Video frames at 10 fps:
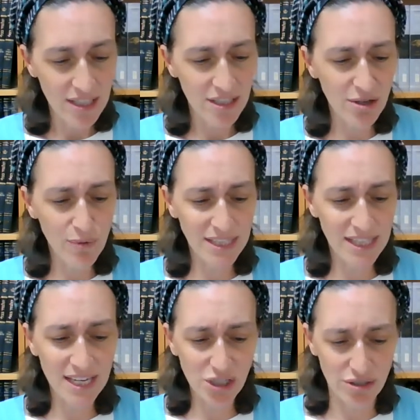So what's
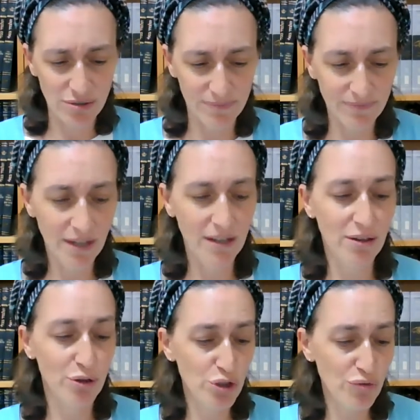the issue?
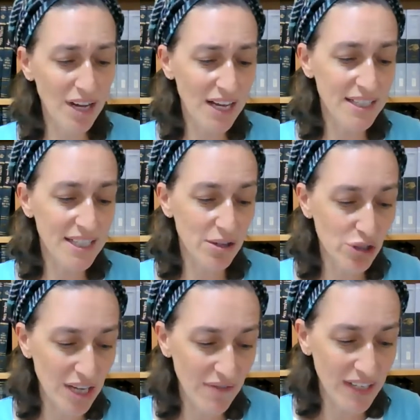
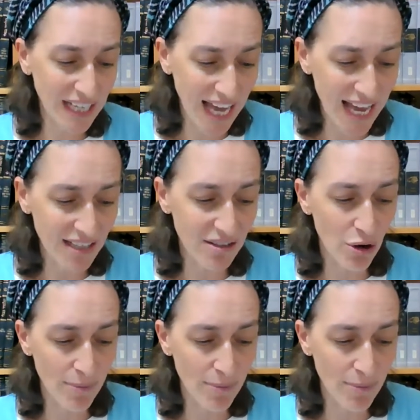The